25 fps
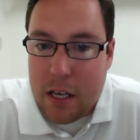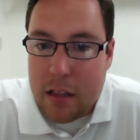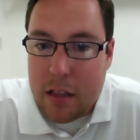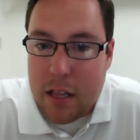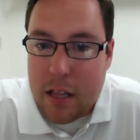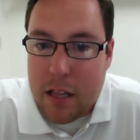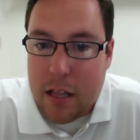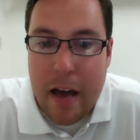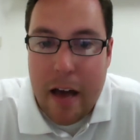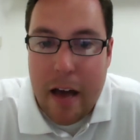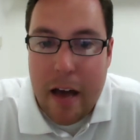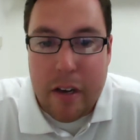
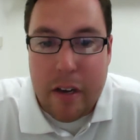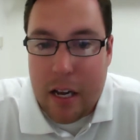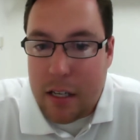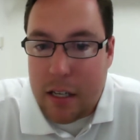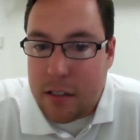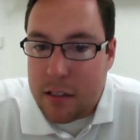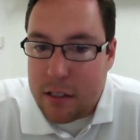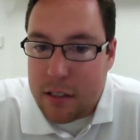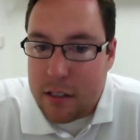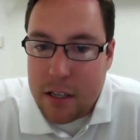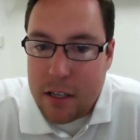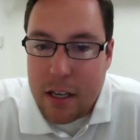
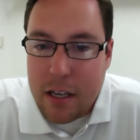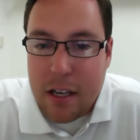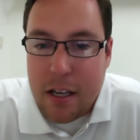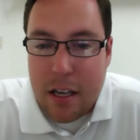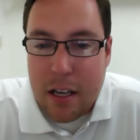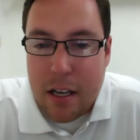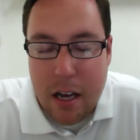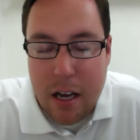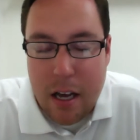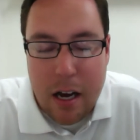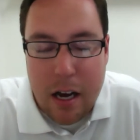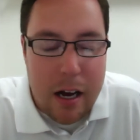evidence
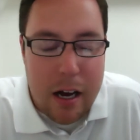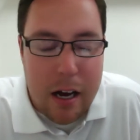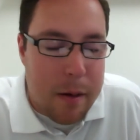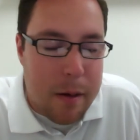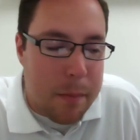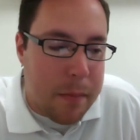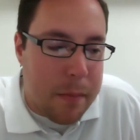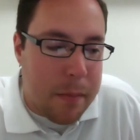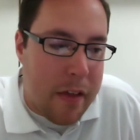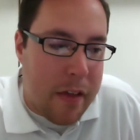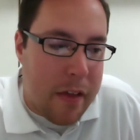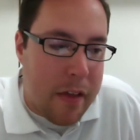
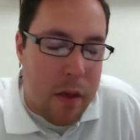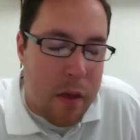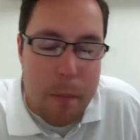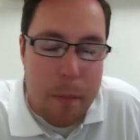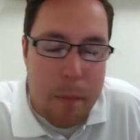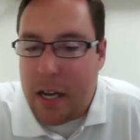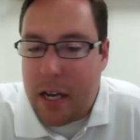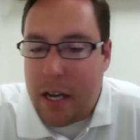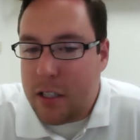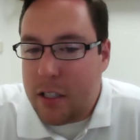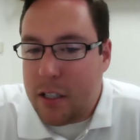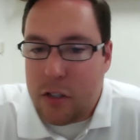and the
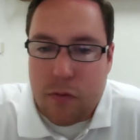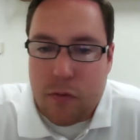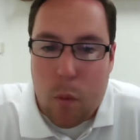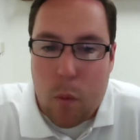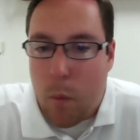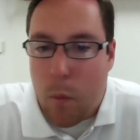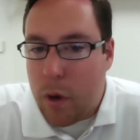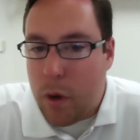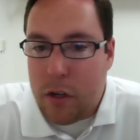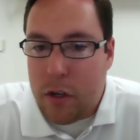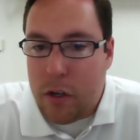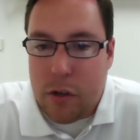basis for
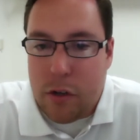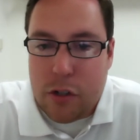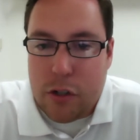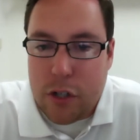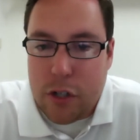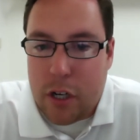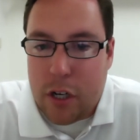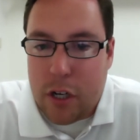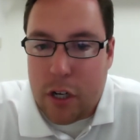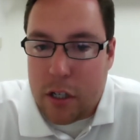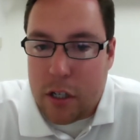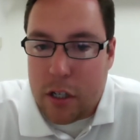when you
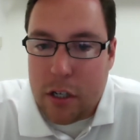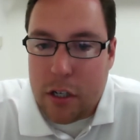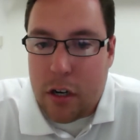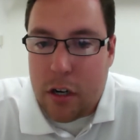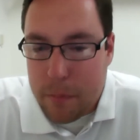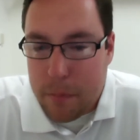shouldn't?